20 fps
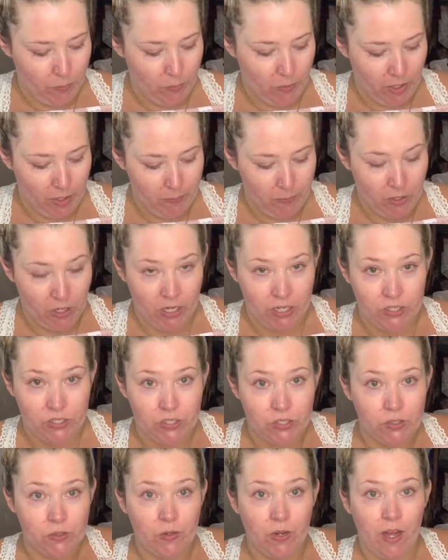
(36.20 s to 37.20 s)
primer. I
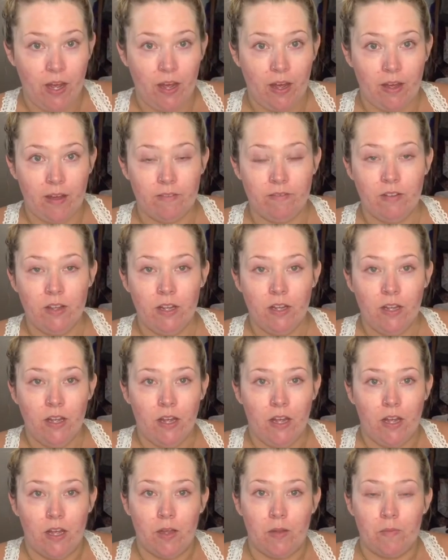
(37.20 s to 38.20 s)
do
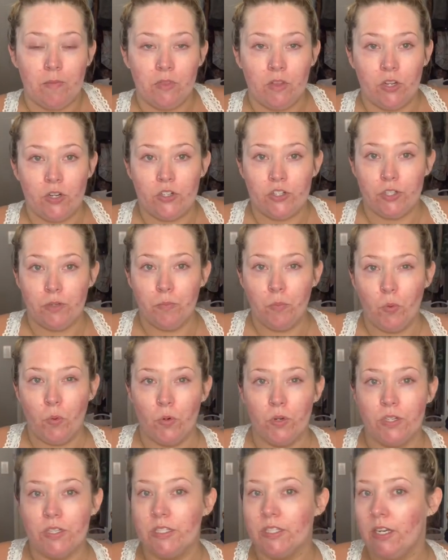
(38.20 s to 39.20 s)
have larger
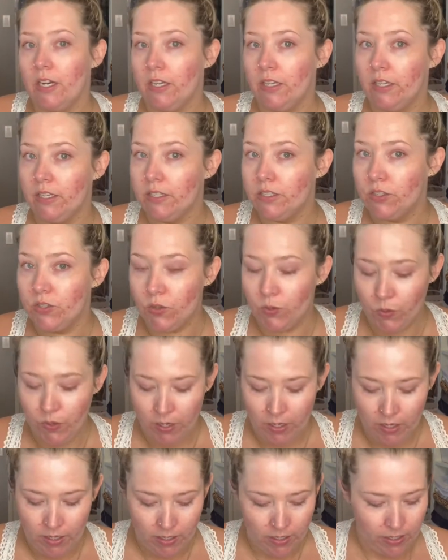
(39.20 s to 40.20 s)
pores that I like to
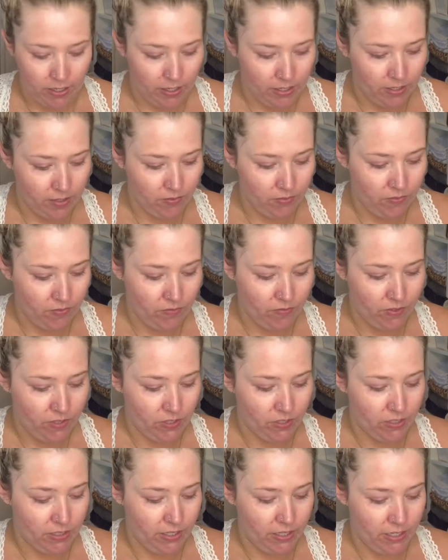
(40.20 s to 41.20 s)
kind of
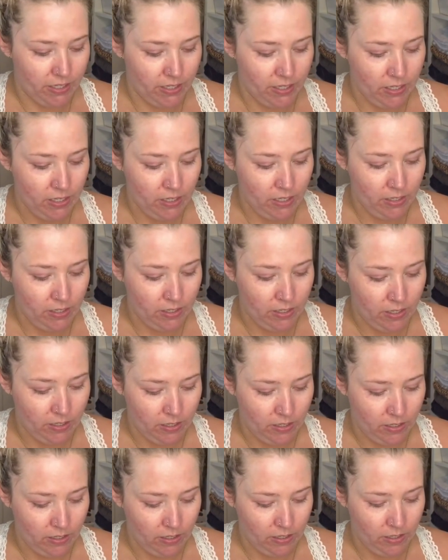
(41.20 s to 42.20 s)
fill in,
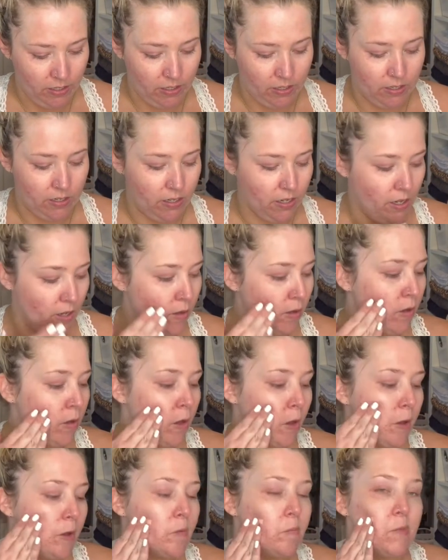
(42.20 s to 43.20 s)
and
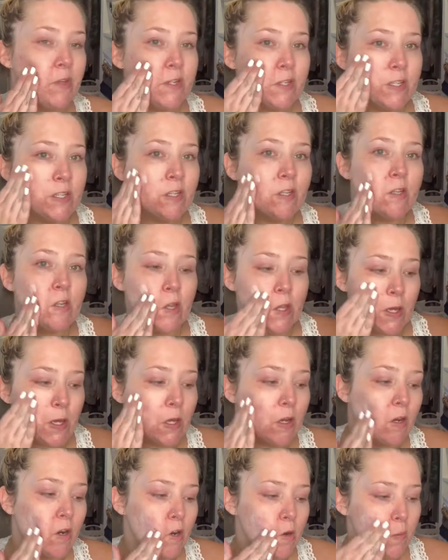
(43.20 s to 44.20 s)
I'm using
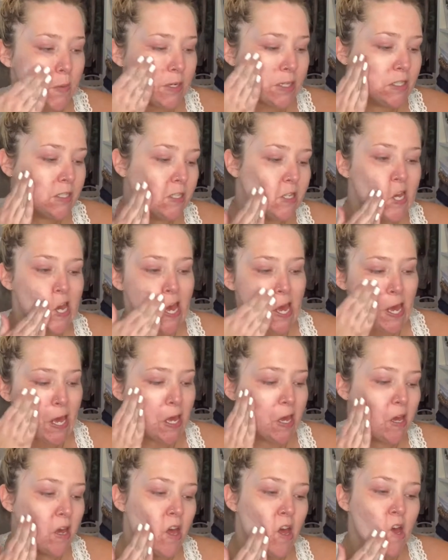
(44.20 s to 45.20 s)
the Urban
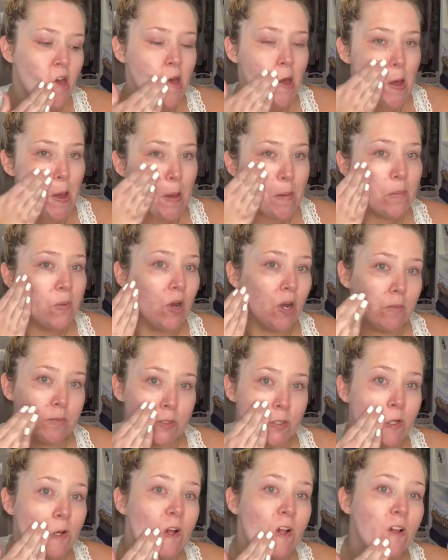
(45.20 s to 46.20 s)
Decay
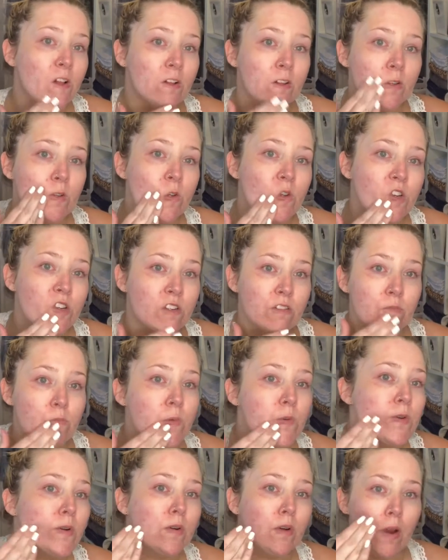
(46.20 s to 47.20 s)
Optical Illusion
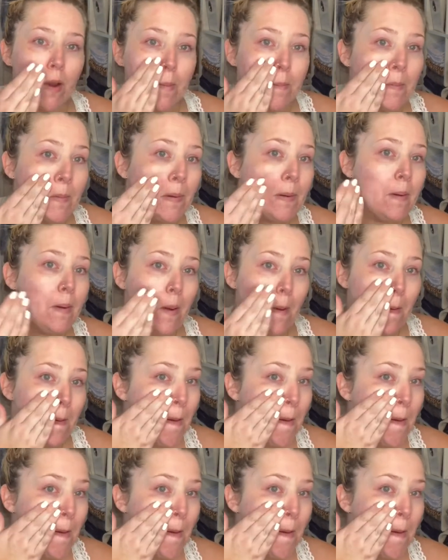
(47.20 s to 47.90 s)
Primer.